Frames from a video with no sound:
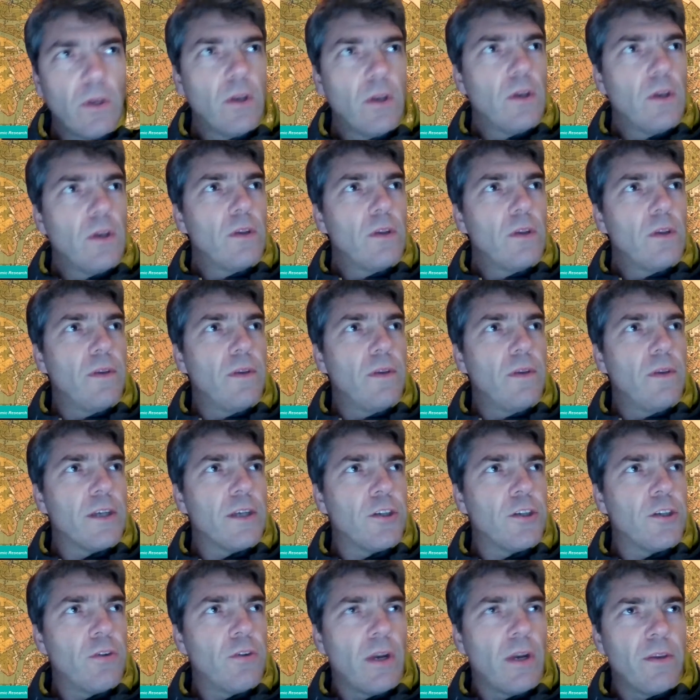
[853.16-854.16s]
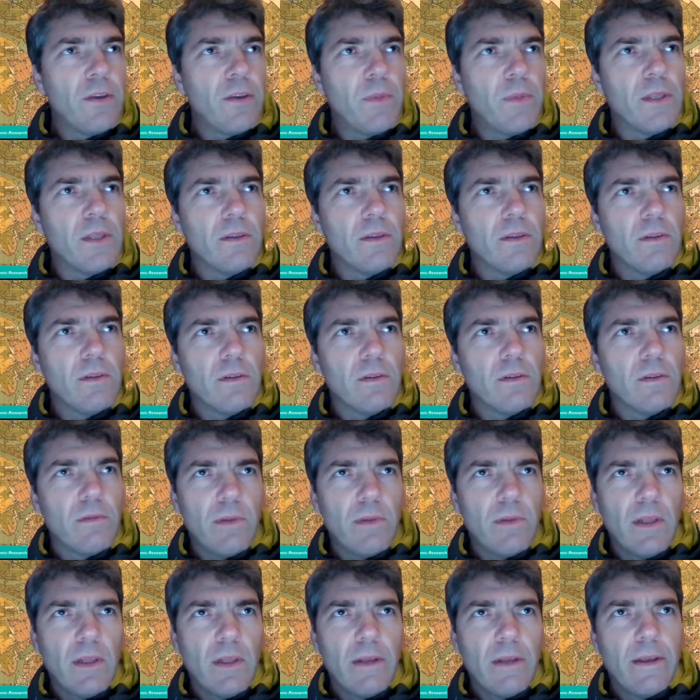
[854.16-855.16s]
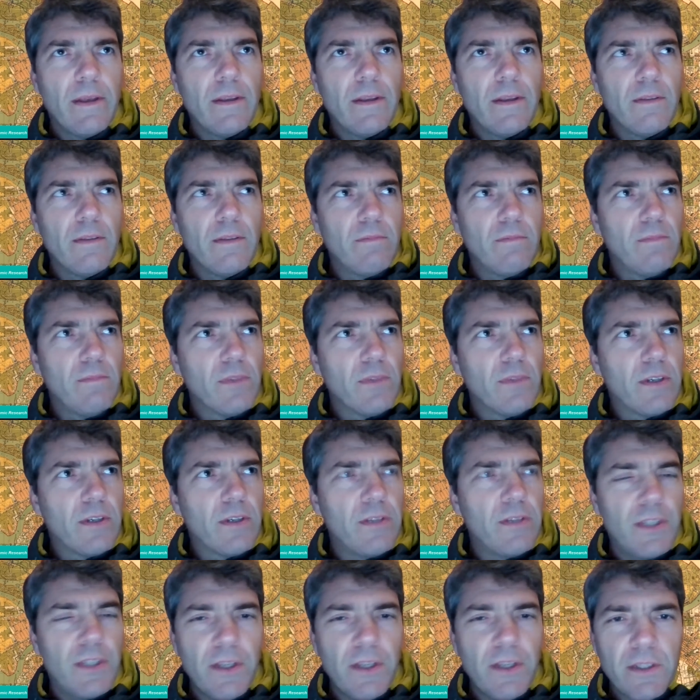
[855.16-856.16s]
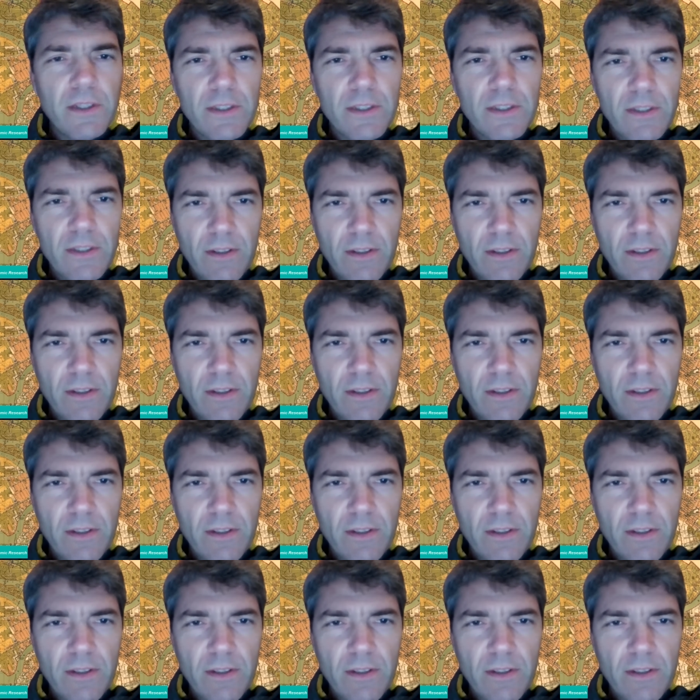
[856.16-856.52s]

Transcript: Yeah, sure. You mean critiques?